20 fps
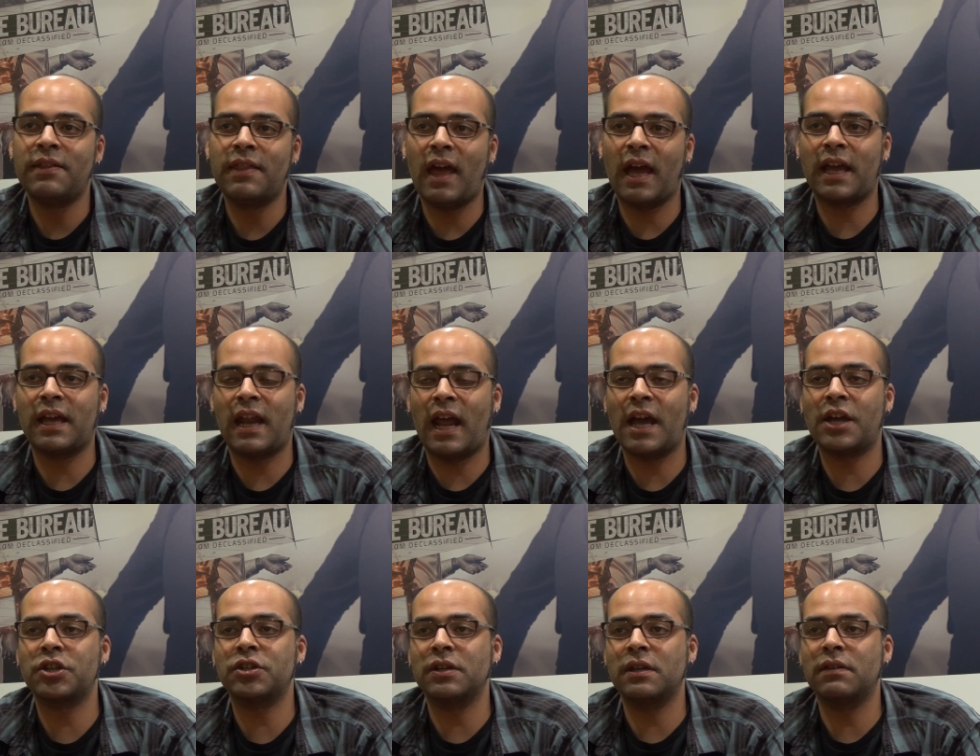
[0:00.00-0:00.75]
that could
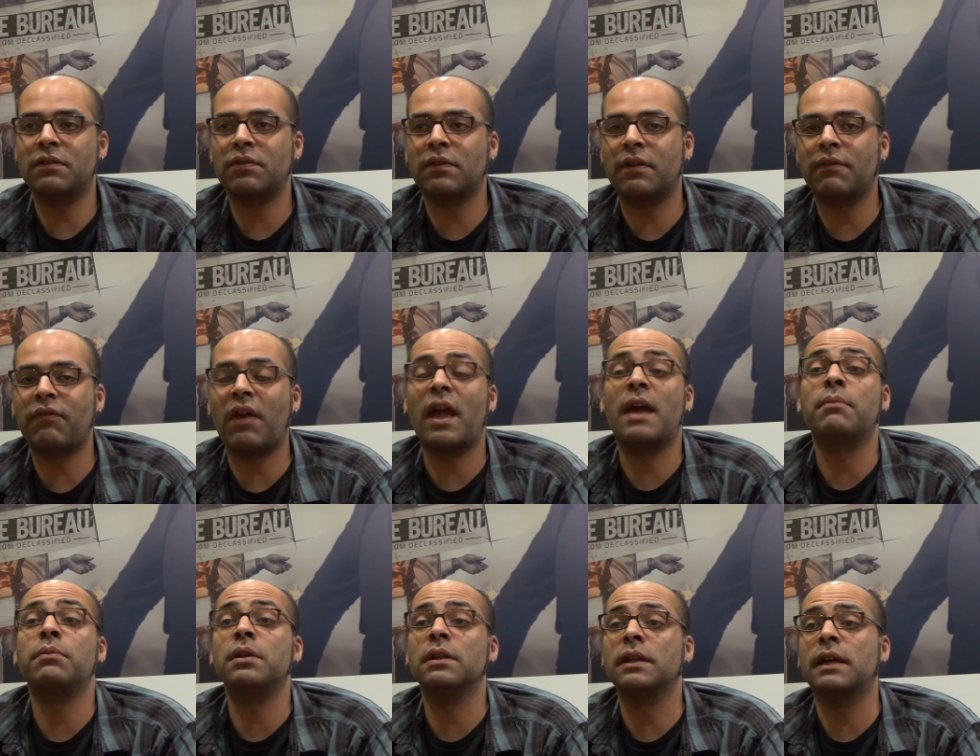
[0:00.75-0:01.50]
actually sort of
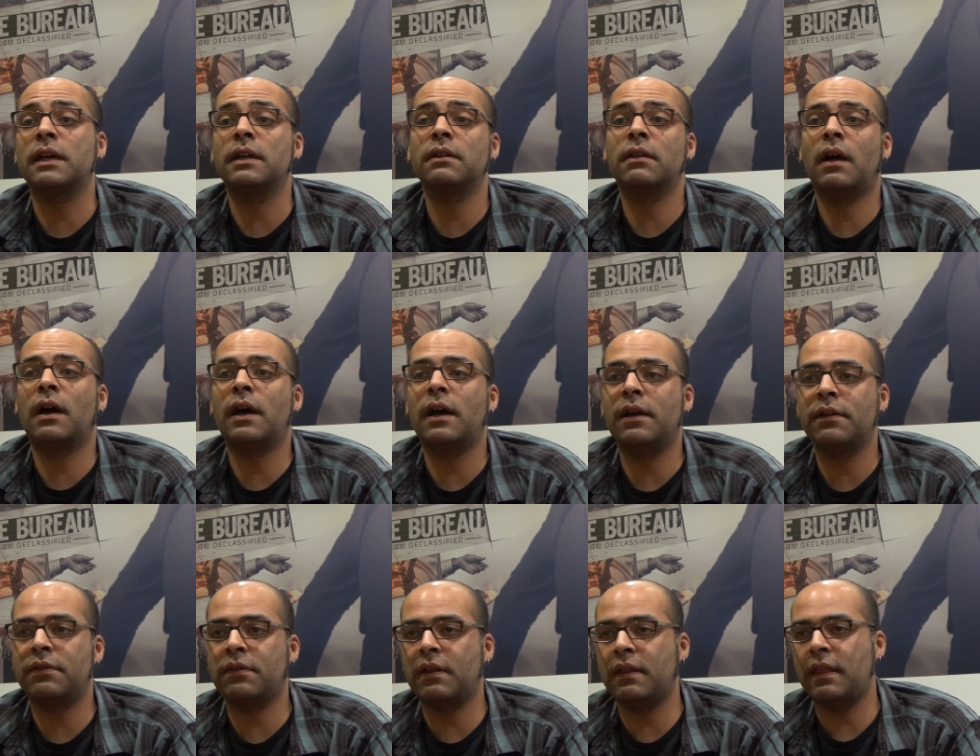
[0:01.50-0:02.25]
emulate
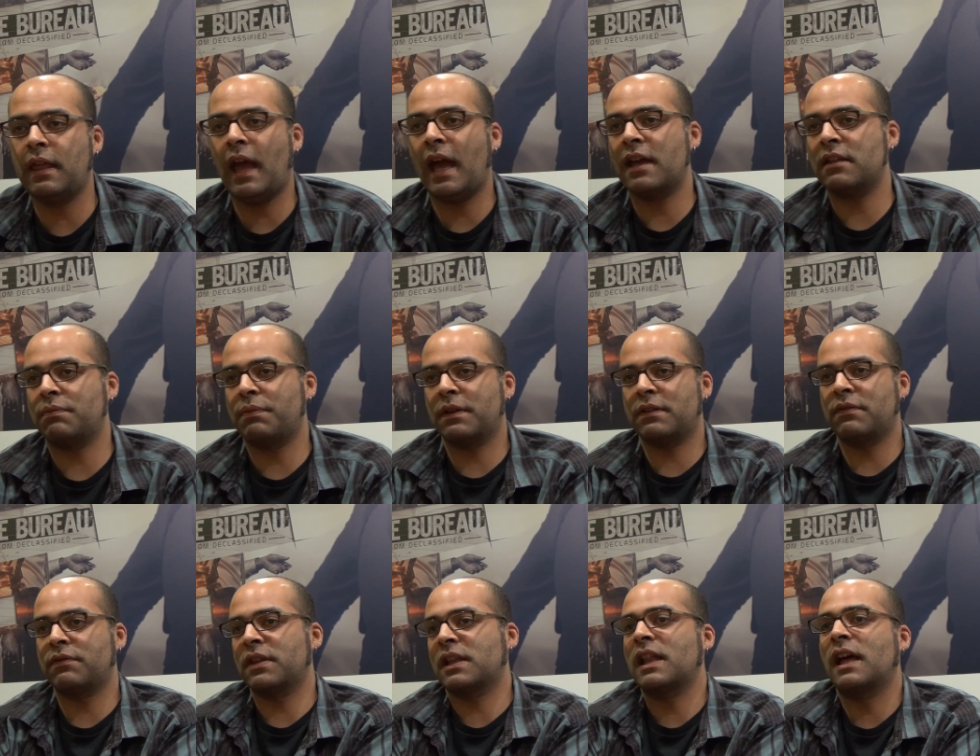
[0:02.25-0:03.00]
the
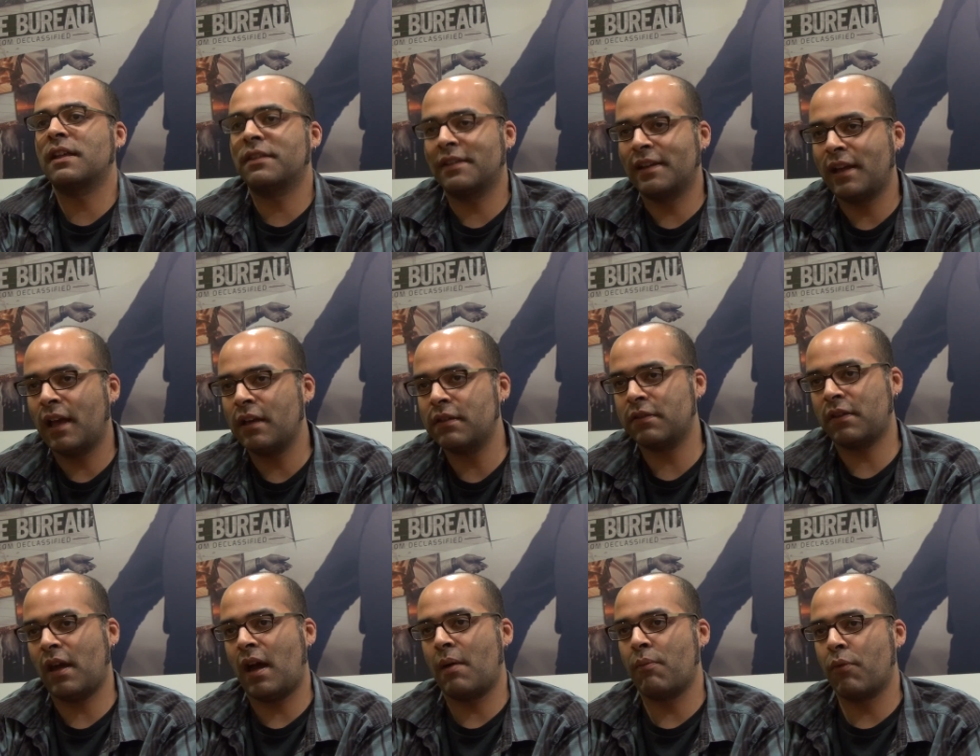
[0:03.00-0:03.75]
aspects of the classic
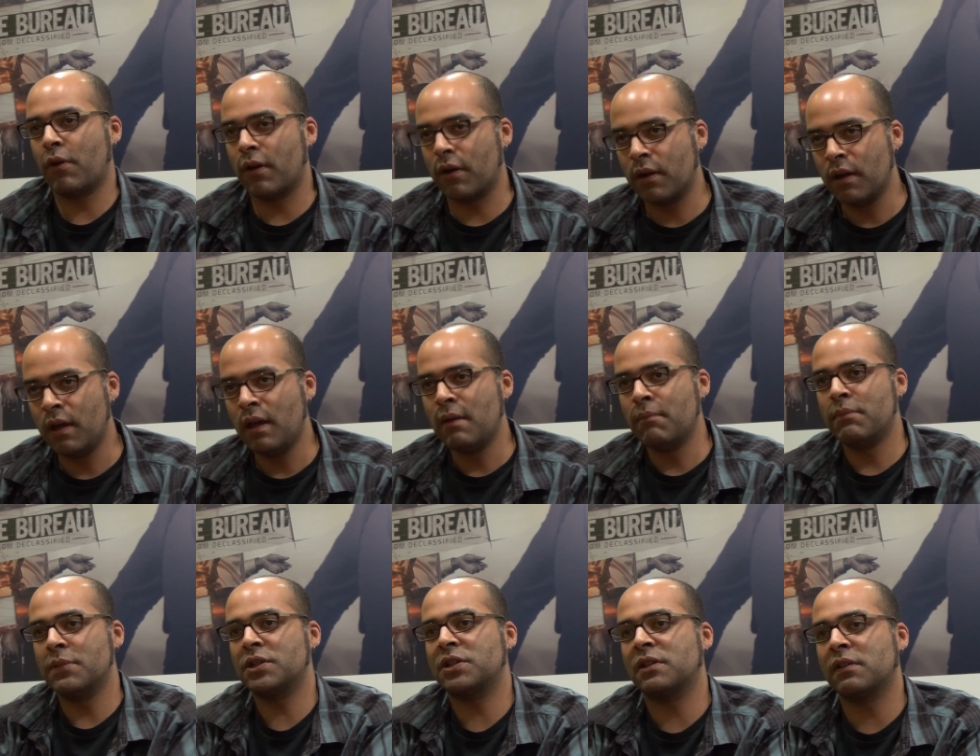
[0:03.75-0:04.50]
XCOM, where
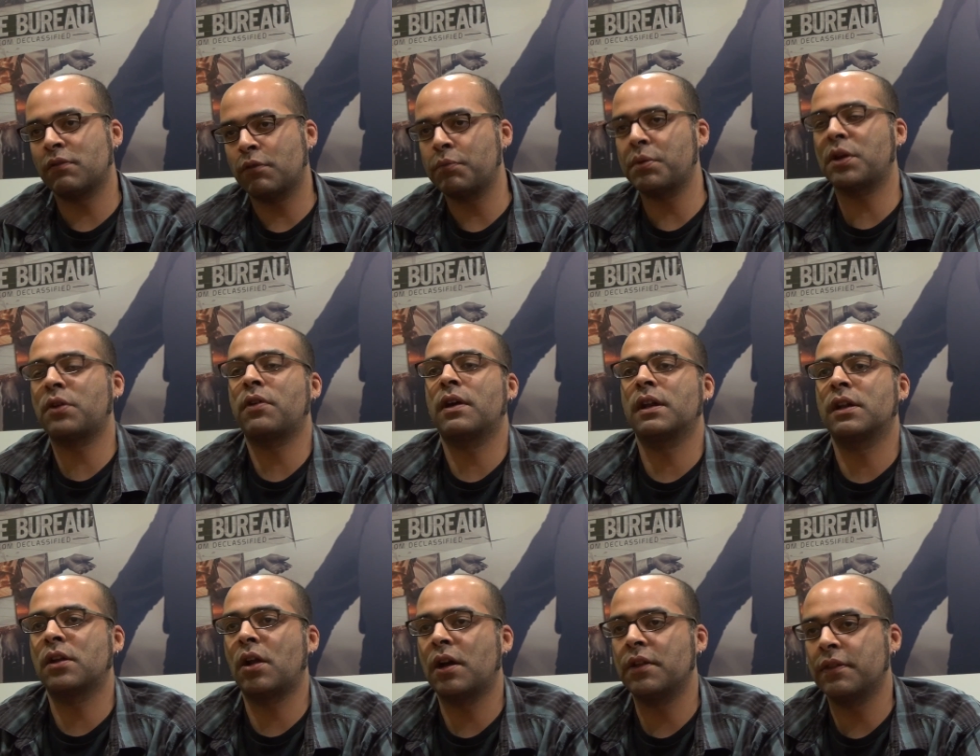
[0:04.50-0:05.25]
missions would be
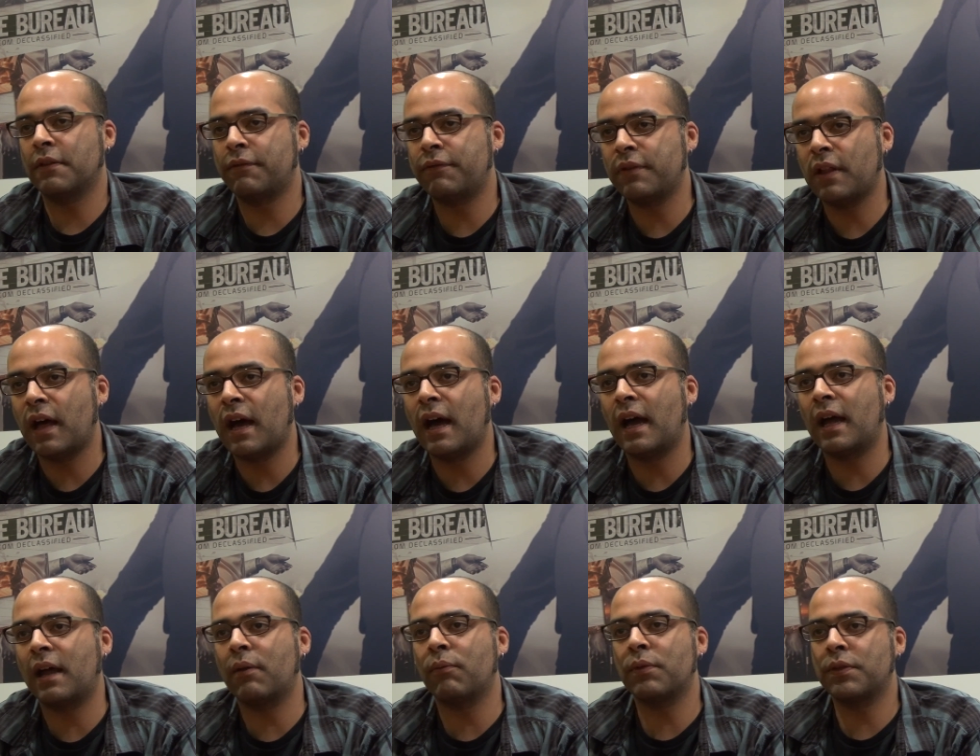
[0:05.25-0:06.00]
created on the
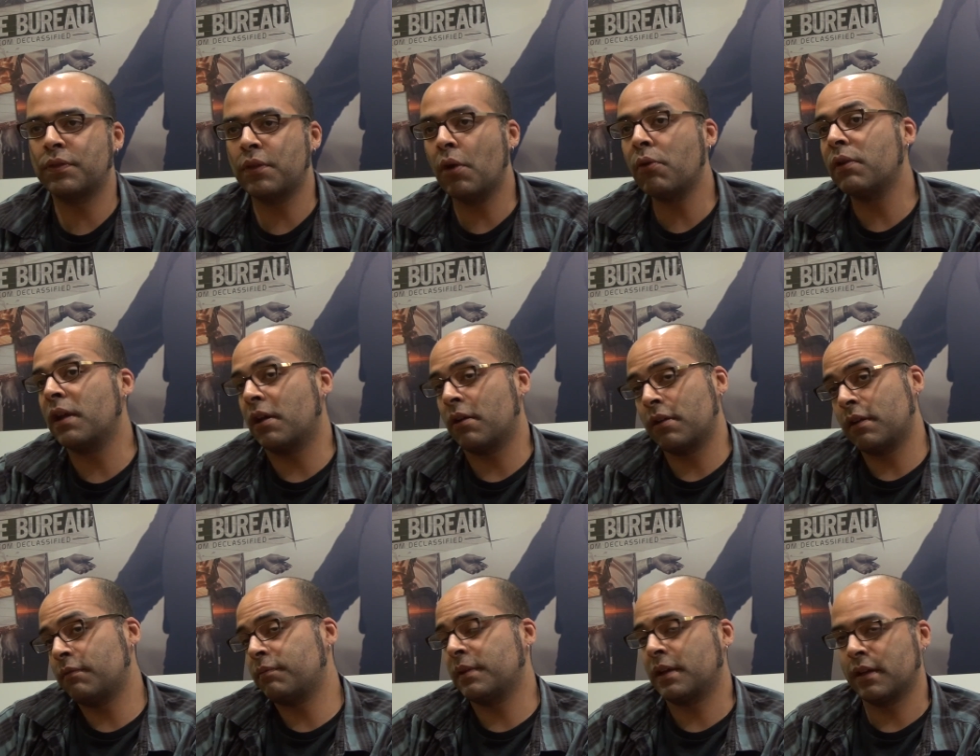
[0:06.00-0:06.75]
fly with no
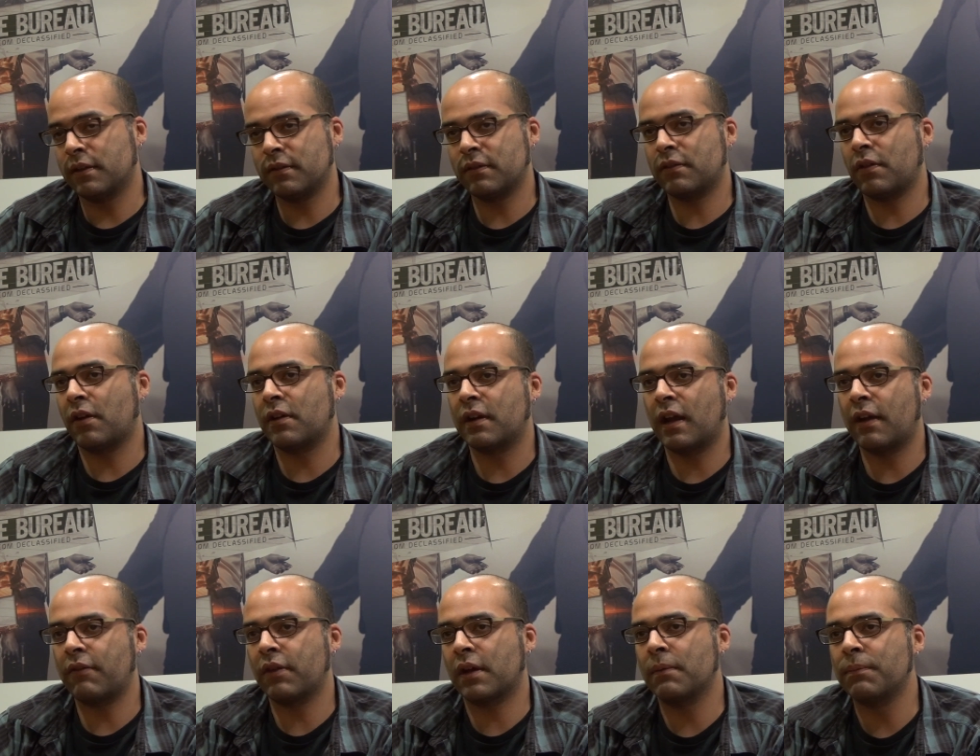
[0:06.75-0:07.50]
narrative, because it's hard
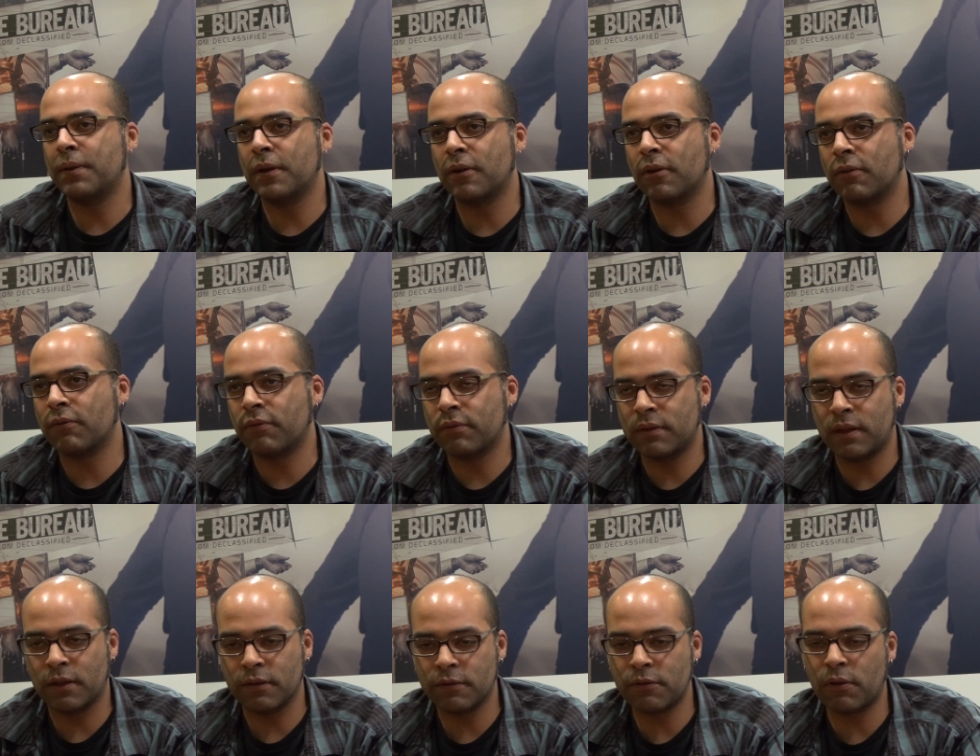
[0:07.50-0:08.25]
to have a computer
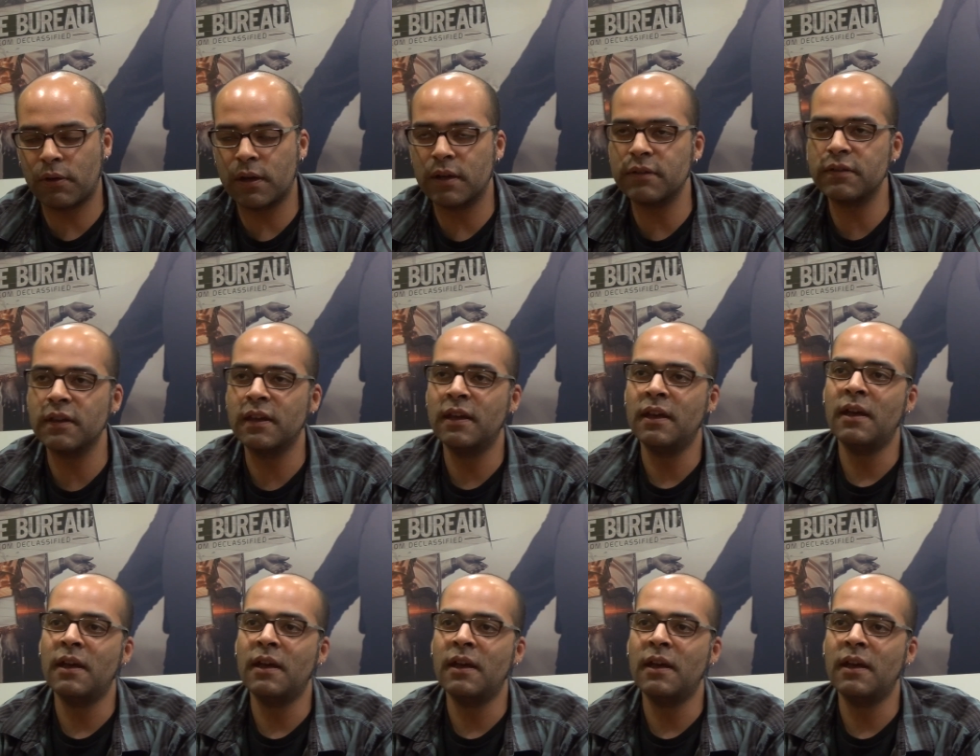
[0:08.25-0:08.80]
tell stories,